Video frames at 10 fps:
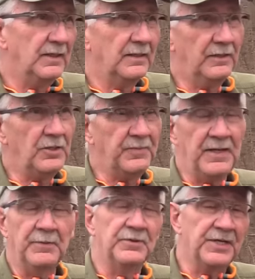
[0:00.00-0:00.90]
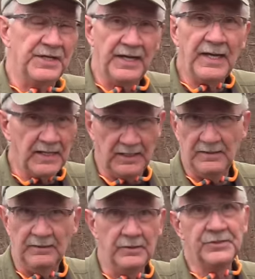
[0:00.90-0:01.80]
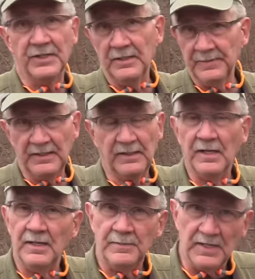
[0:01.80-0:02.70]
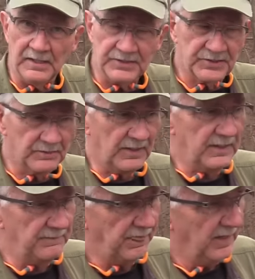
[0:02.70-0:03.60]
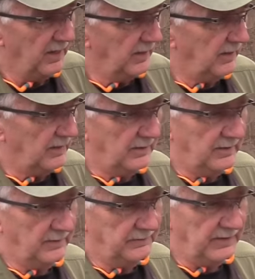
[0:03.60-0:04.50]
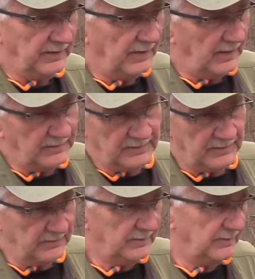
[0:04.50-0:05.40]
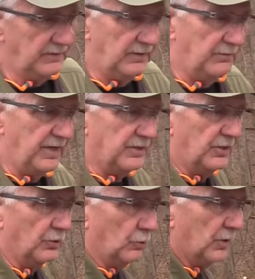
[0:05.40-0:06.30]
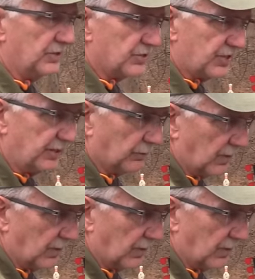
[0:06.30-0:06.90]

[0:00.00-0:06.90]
There are people today, you see them in comments, right? You know, we got the old wood and steel